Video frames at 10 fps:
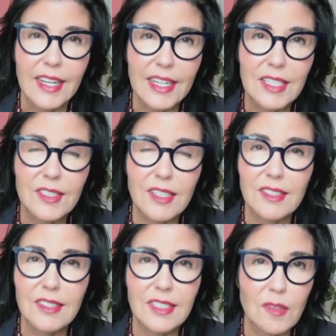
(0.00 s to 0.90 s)
is
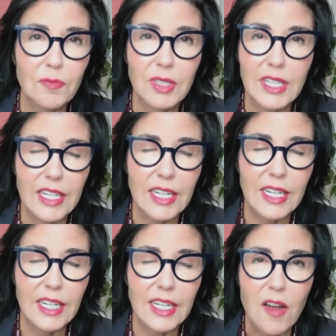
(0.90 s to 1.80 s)

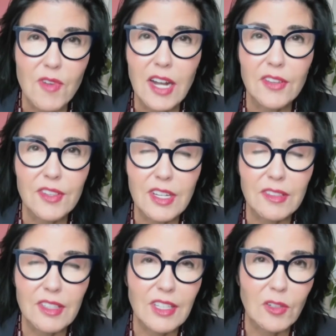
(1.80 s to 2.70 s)
simply around
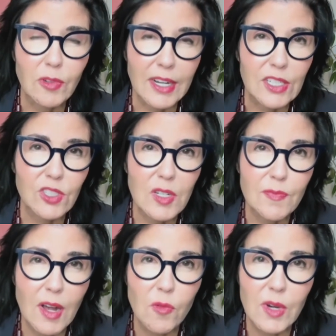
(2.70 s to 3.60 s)
the question
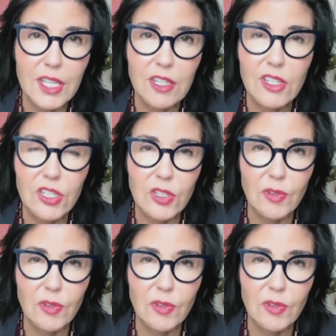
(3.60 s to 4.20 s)
about whether the